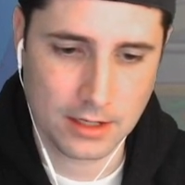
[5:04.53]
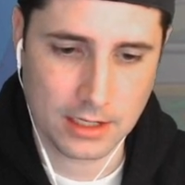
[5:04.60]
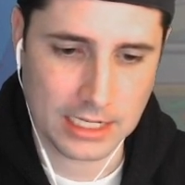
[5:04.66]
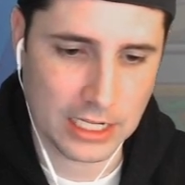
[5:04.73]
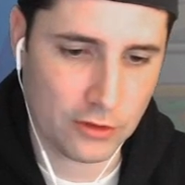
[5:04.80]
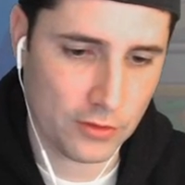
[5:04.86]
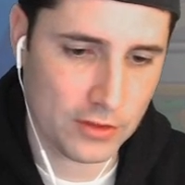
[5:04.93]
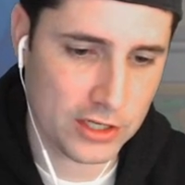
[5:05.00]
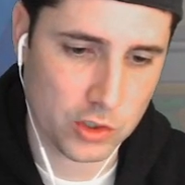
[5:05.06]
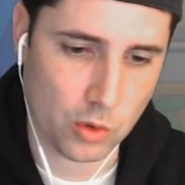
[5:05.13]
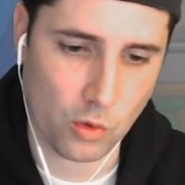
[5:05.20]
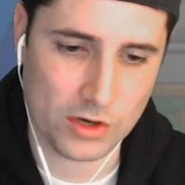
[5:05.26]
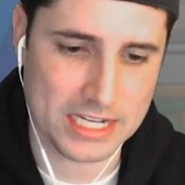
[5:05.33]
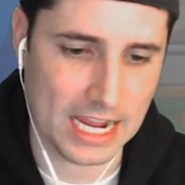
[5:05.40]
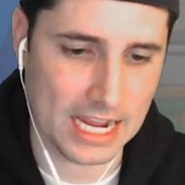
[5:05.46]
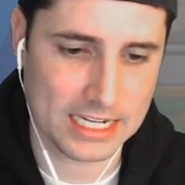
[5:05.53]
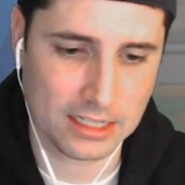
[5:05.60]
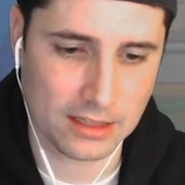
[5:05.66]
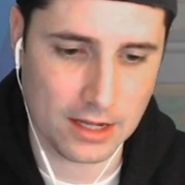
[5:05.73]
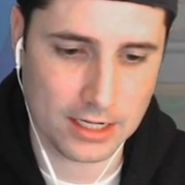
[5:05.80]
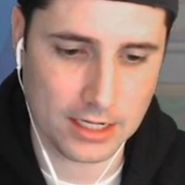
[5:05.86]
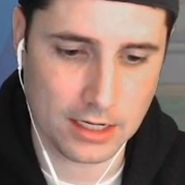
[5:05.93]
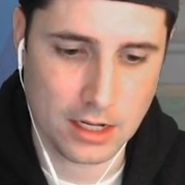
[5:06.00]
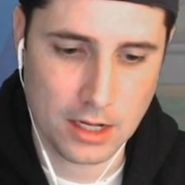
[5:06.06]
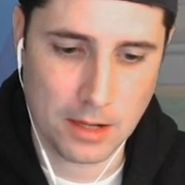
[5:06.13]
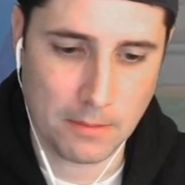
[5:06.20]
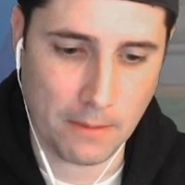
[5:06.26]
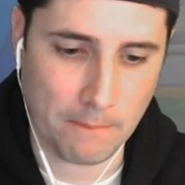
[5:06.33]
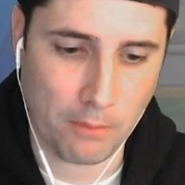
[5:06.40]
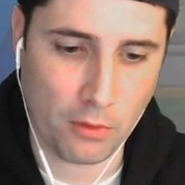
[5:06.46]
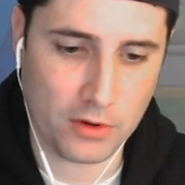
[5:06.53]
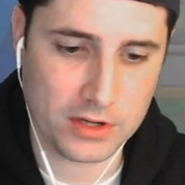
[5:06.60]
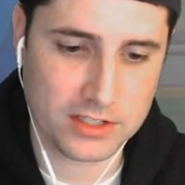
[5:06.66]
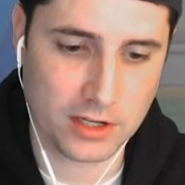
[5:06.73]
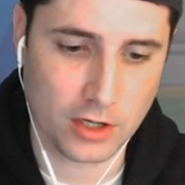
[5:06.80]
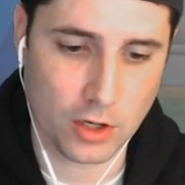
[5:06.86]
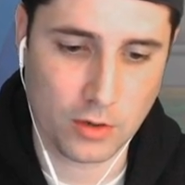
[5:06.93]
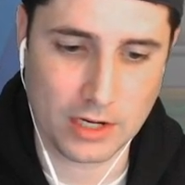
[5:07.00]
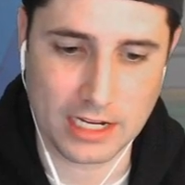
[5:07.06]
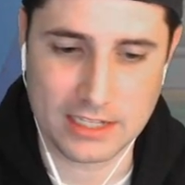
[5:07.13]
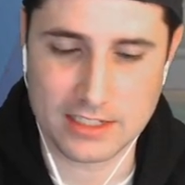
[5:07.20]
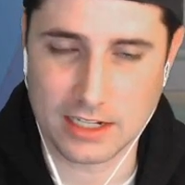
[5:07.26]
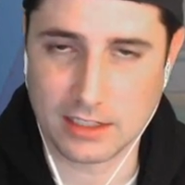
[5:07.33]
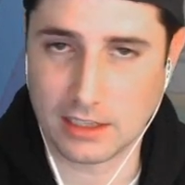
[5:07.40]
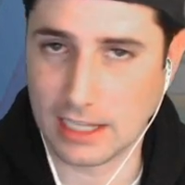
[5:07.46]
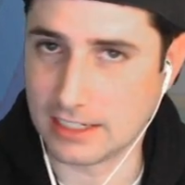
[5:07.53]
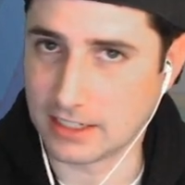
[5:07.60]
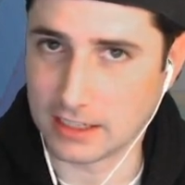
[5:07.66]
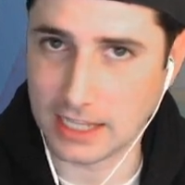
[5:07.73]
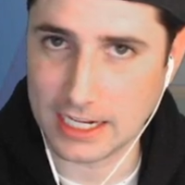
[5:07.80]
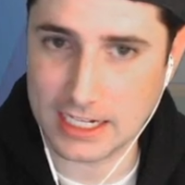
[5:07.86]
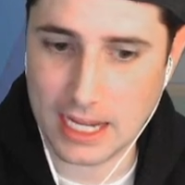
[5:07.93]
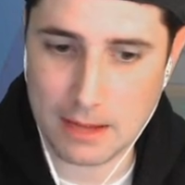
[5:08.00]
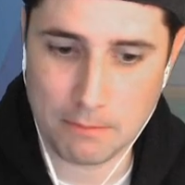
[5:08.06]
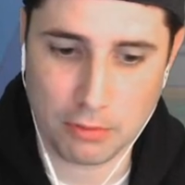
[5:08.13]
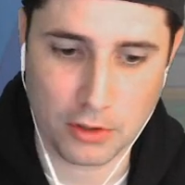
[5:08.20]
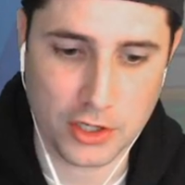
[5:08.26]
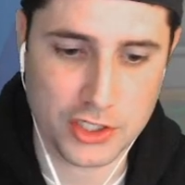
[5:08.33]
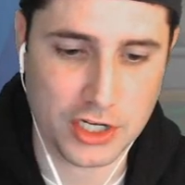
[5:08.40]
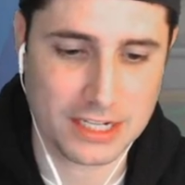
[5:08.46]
Either this or Dandelion, but Poison Oak is a late game push,